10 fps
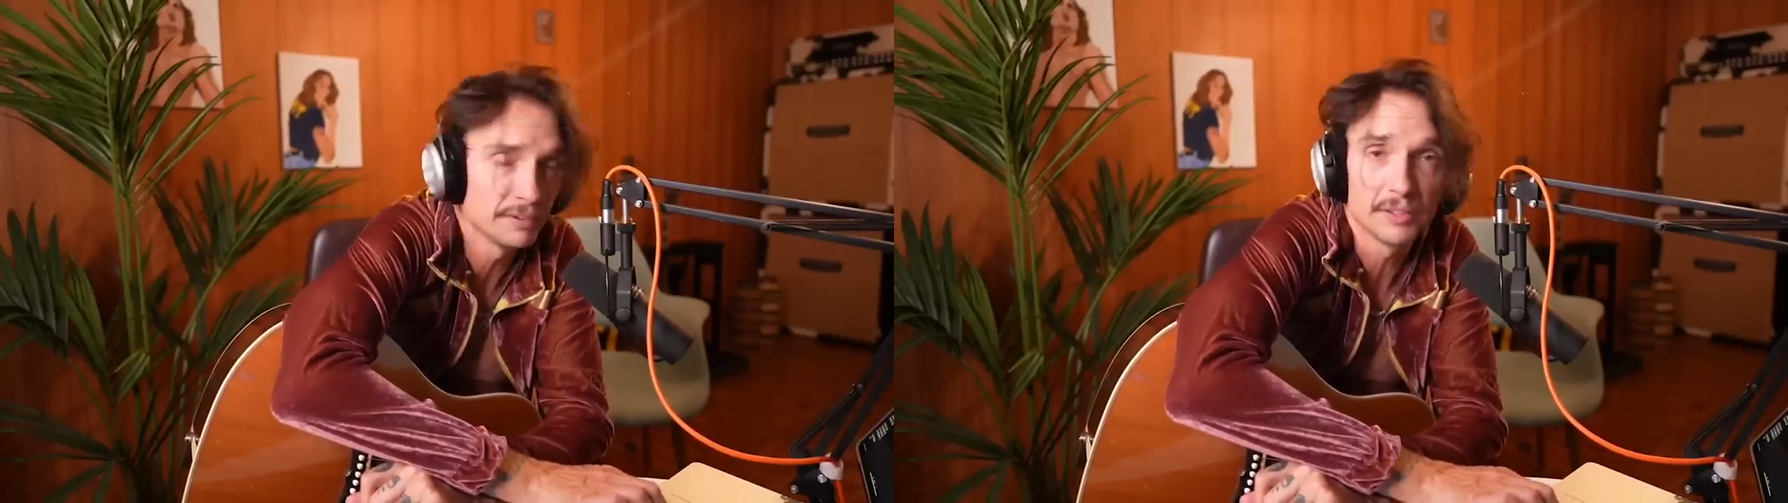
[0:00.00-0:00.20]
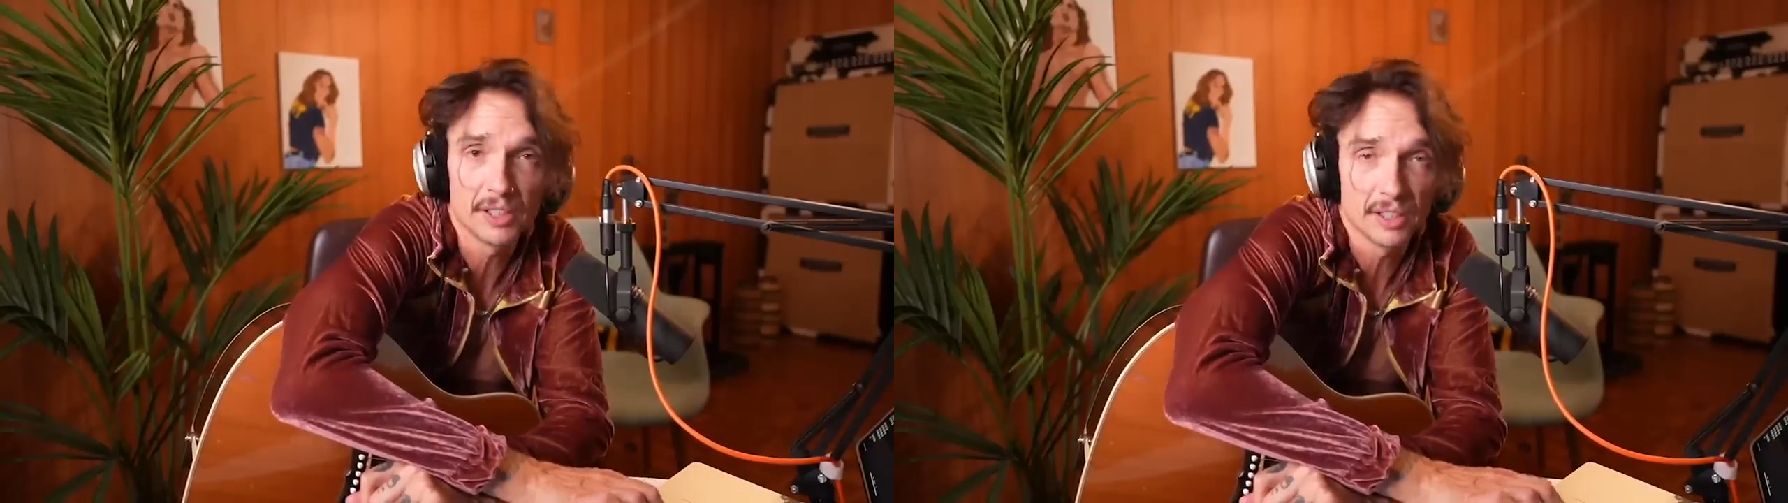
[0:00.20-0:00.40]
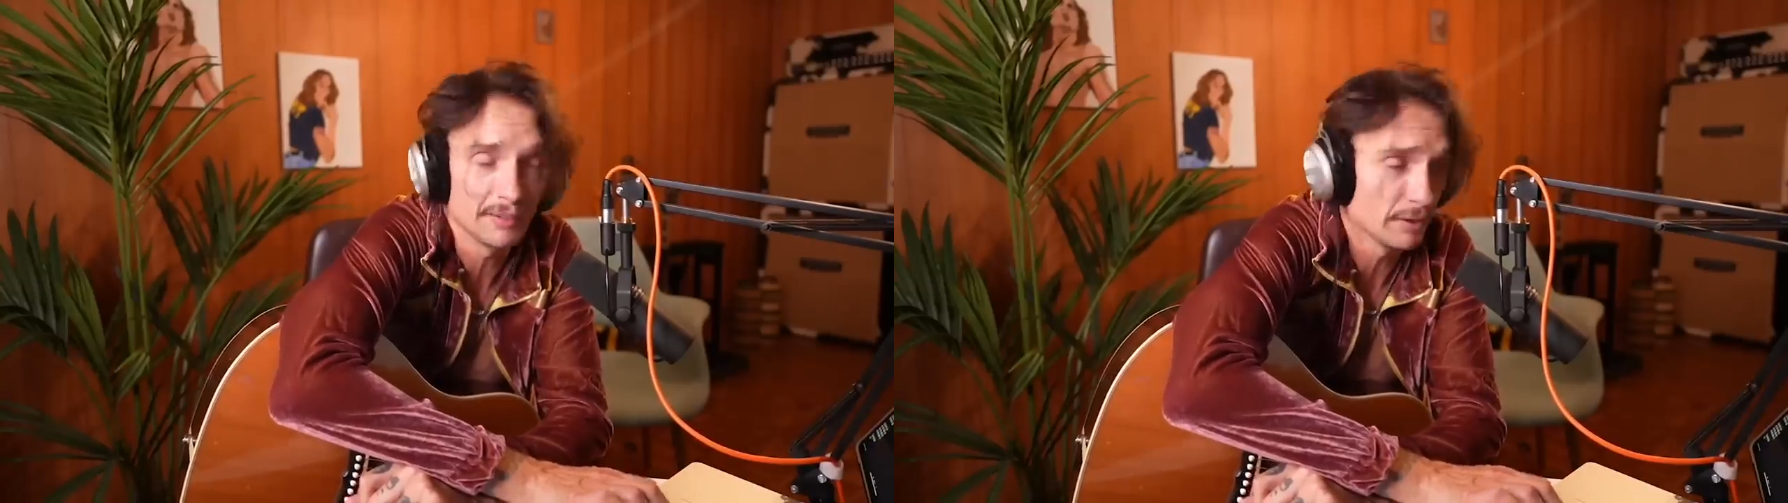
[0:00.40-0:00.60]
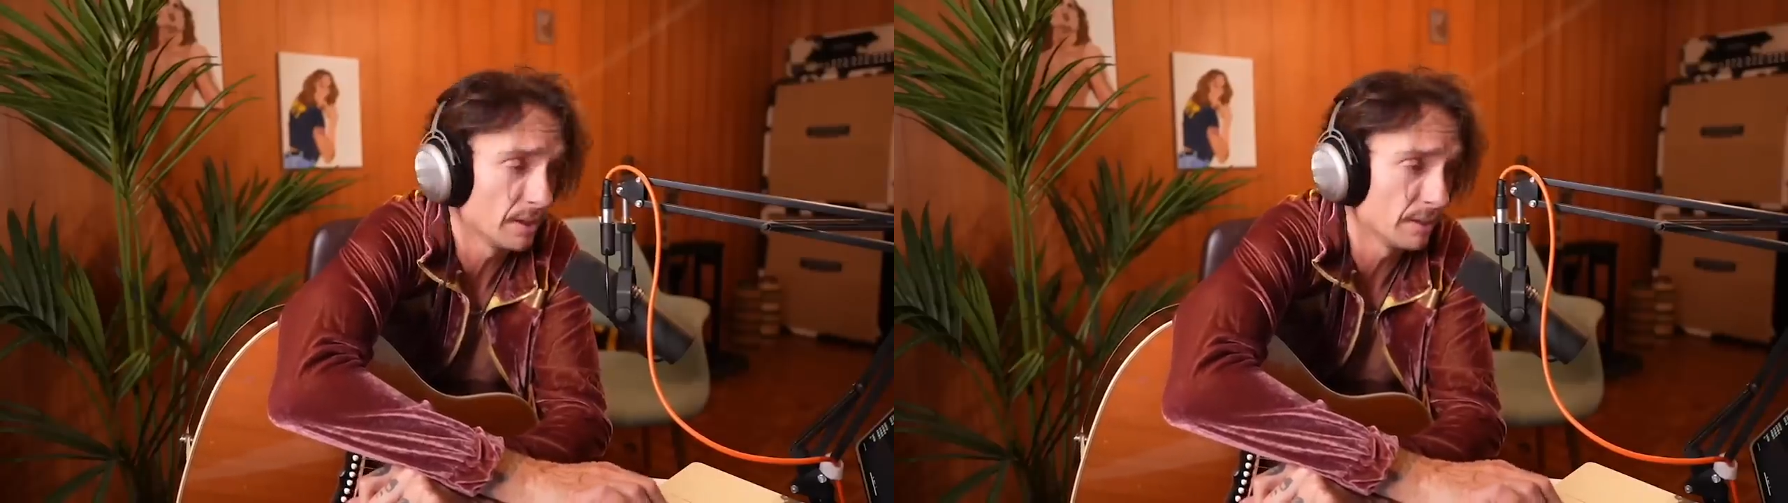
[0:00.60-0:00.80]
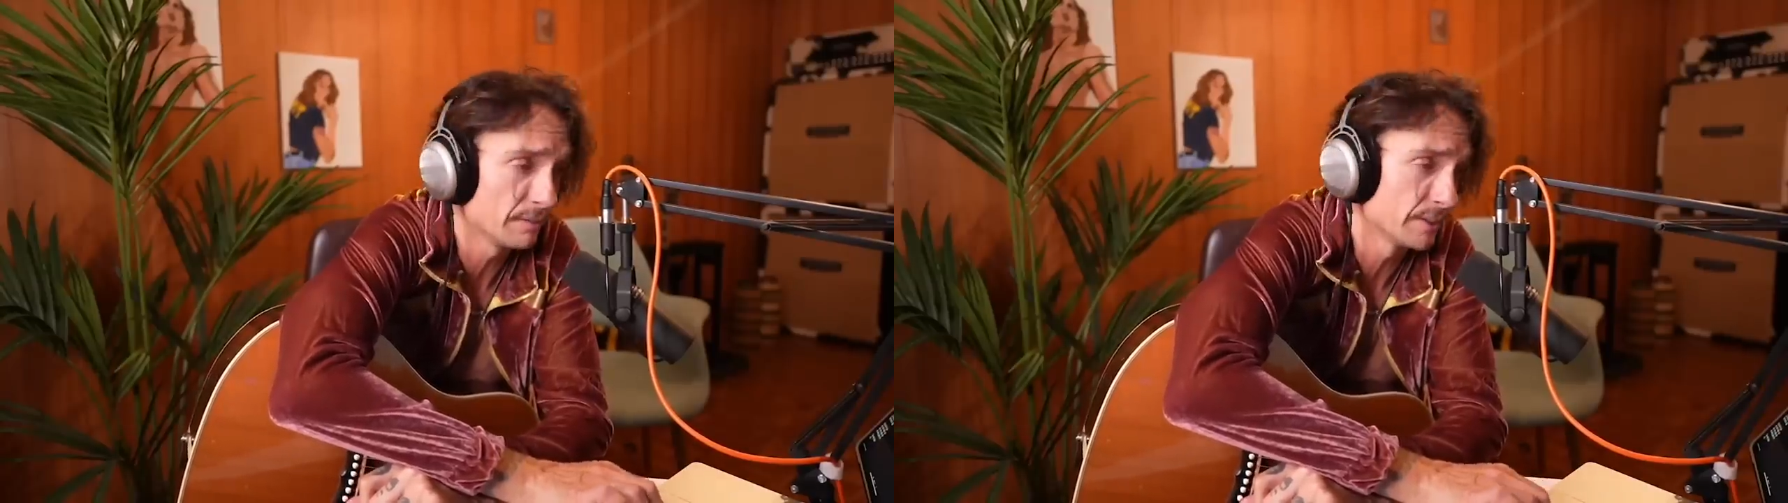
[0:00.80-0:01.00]
If you can't have a
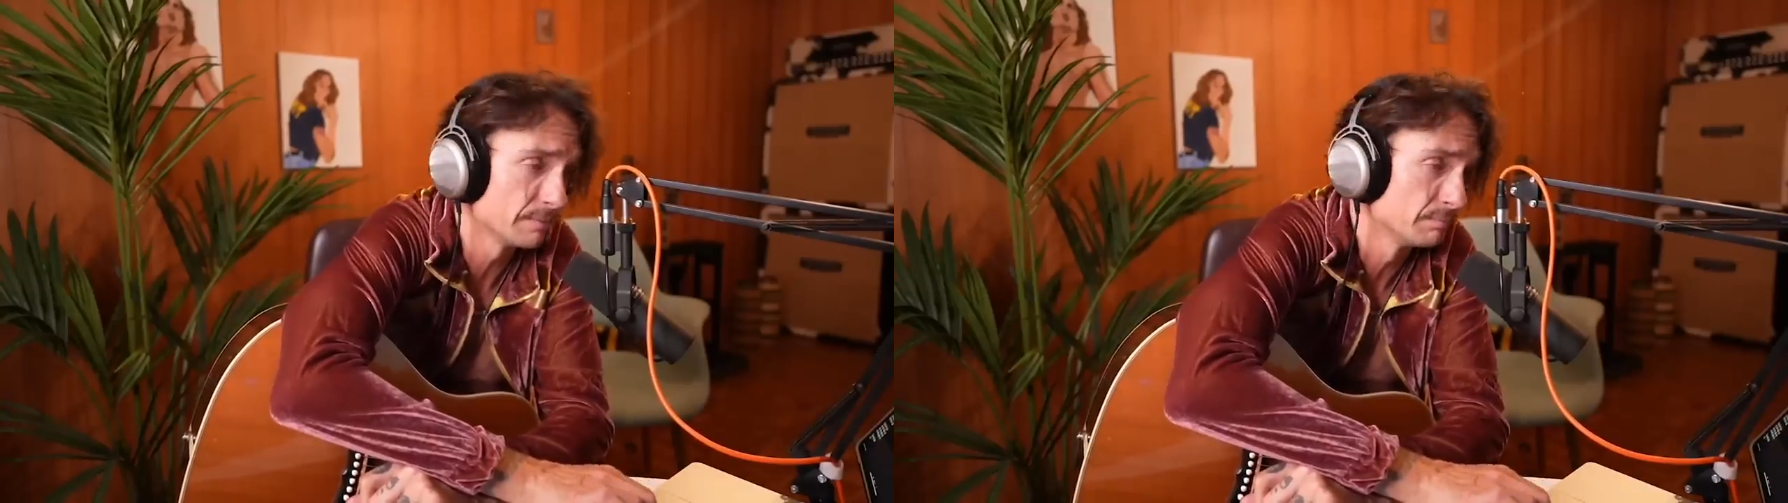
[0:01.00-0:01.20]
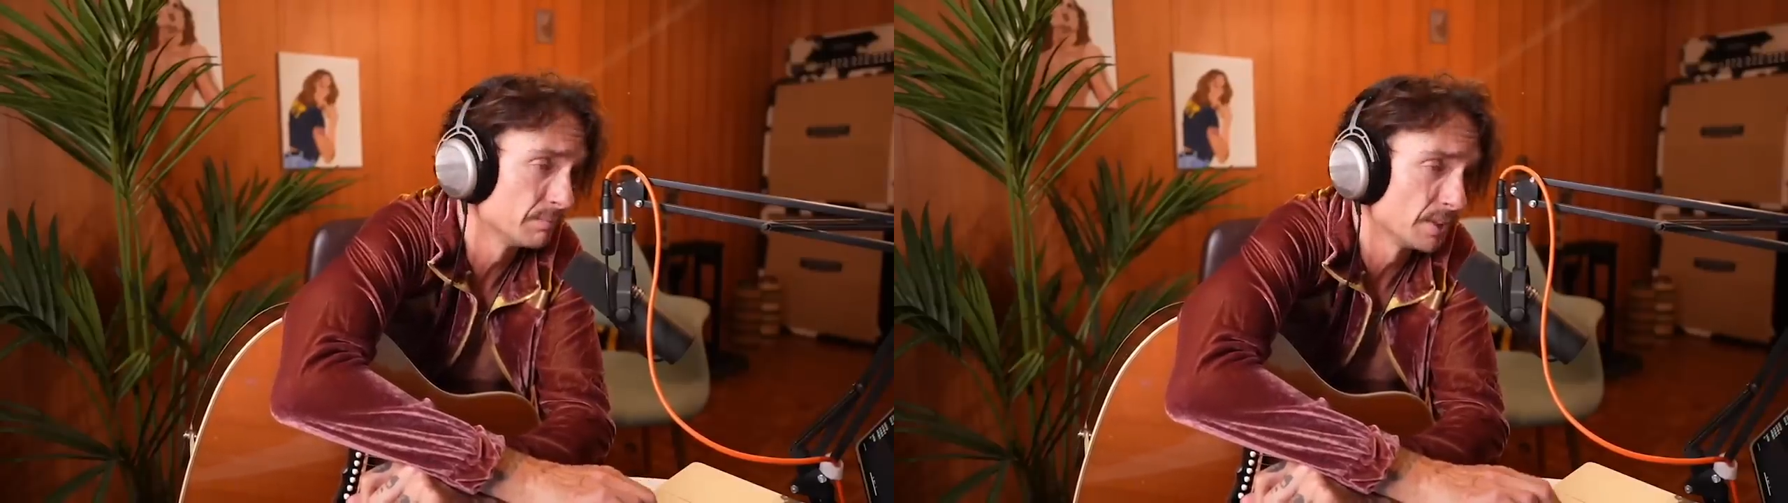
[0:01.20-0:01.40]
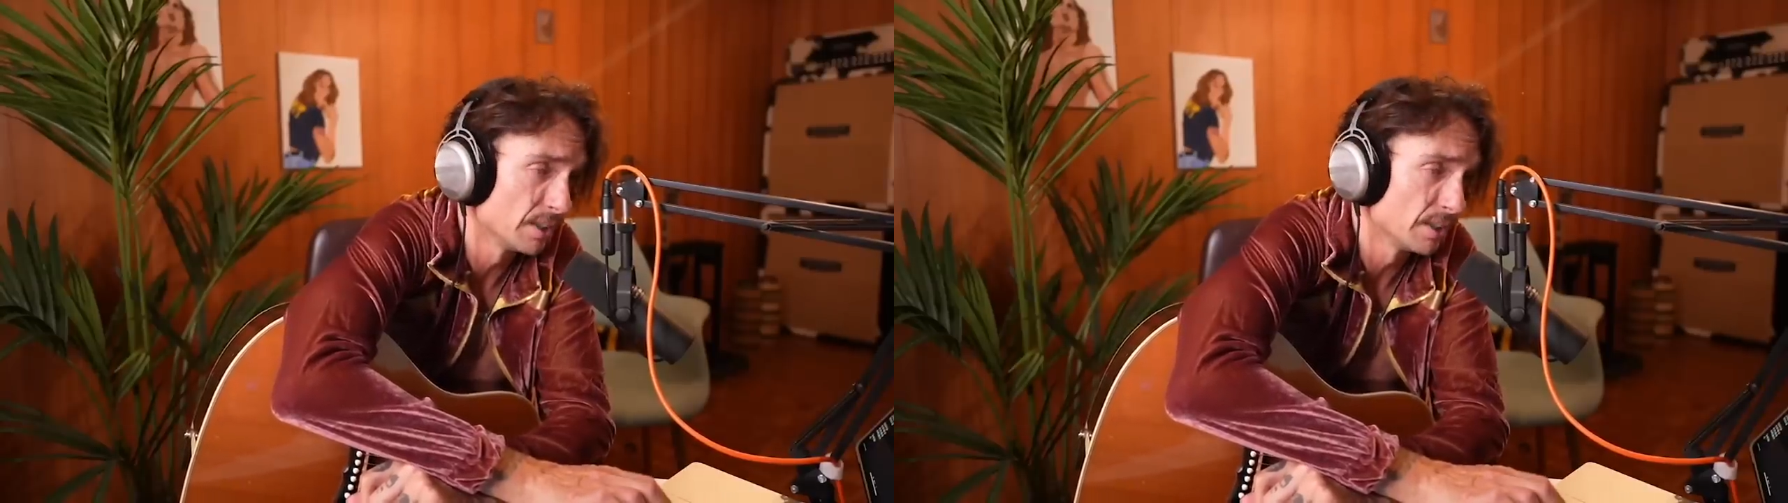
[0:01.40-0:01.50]
laugh, then